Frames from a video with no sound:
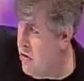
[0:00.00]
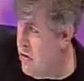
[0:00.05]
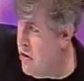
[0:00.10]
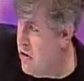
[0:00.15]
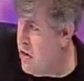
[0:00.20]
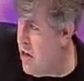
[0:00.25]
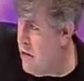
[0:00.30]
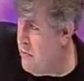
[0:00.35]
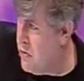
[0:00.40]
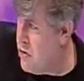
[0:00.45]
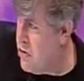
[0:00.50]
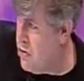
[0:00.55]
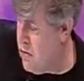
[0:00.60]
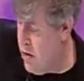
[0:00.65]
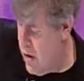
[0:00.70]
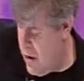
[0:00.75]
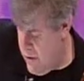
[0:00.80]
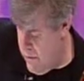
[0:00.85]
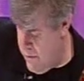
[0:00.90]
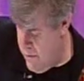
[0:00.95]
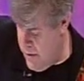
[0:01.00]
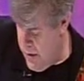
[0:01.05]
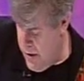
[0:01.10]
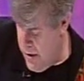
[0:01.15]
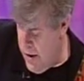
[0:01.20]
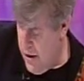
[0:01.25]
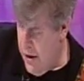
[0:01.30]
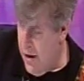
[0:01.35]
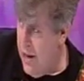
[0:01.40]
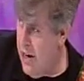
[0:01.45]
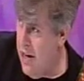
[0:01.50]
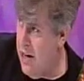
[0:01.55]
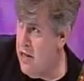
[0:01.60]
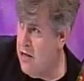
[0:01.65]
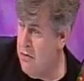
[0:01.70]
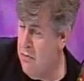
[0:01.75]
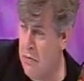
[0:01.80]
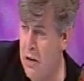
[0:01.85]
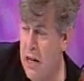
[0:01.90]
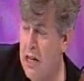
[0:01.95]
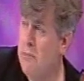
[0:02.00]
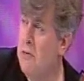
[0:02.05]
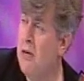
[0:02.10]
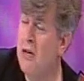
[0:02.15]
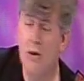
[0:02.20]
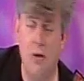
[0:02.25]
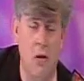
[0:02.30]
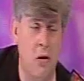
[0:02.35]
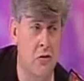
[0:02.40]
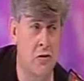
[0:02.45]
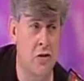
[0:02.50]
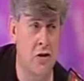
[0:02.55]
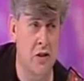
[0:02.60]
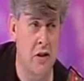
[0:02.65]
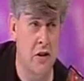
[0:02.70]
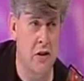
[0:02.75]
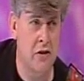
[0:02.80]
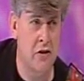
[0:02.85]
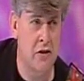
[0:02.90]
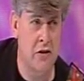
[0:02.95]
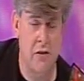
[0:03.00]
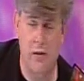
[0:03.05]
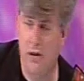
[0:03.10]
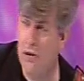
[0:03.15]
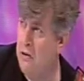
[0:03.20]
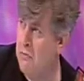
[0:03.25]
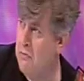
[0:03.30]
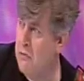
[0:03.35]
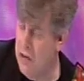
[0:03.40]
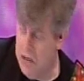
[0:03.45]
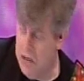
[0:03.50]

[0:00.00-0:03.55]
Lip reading: sort of demonstrate, here's a bit of consonance if you're not